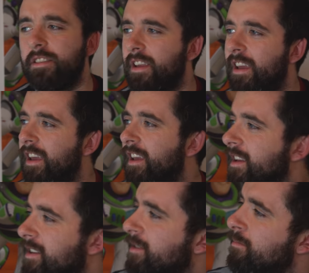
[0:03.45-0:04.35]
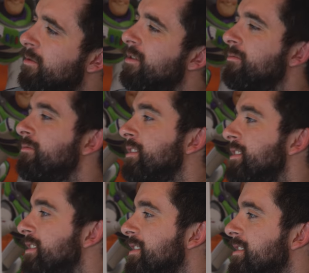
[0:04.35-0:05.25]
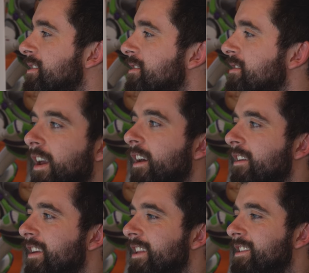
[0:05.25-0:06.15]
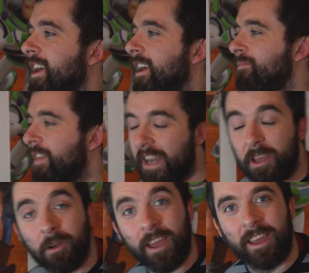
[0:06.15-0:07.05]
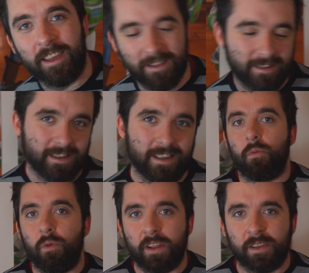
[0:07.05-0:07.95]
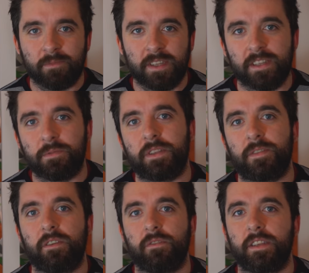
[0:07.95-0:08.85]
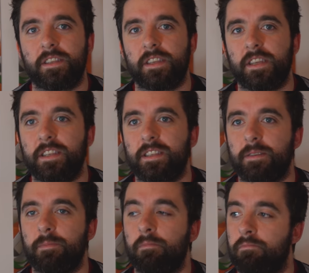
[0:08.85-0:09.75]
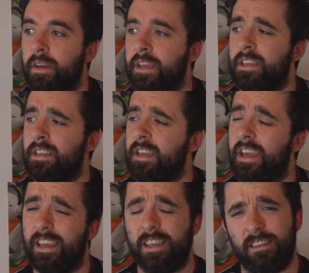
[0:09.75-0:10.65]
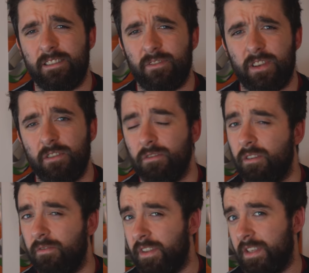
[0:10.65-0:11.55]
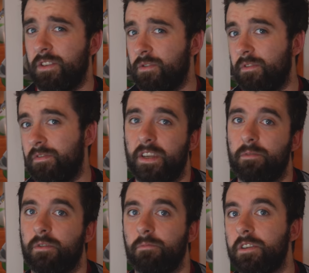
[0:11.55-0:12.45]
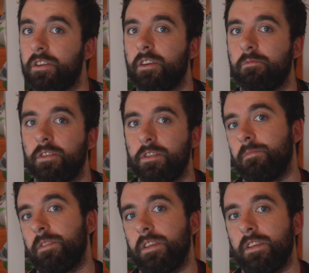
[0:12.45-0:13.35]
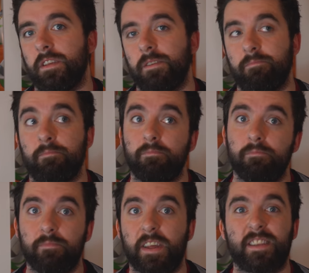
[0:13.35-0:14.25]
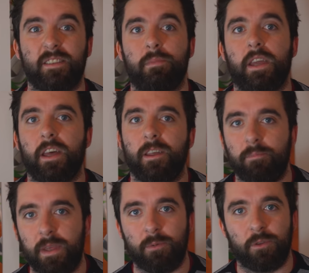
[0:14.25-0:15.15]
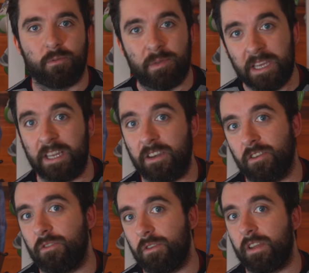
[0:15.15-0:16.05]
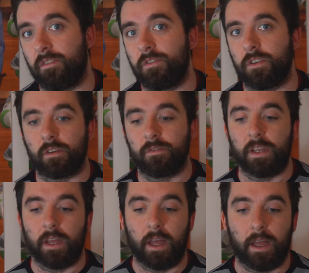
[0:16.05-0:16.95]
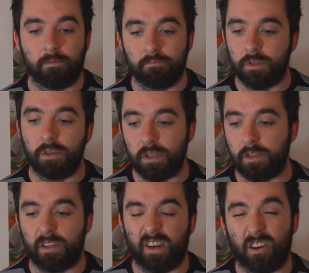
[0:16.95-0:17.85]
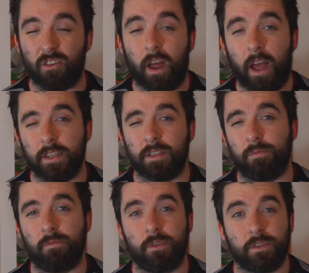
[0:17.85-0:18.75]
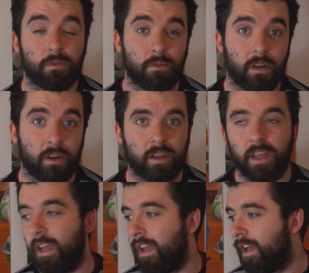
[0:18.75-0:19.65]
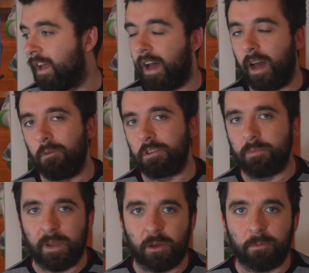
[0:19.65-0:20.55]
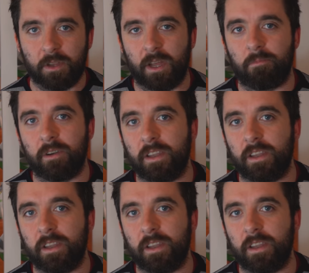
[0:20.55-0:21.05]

Is it ASMR? What is it? Yeah, it's that. Anyway, welcome to this week's video. This is my second video of this sort of type where I'm going to talk about some of the things that may help people who are beginning out at photography uh, to get a grasp of what's going on uh, when you pick up your camera.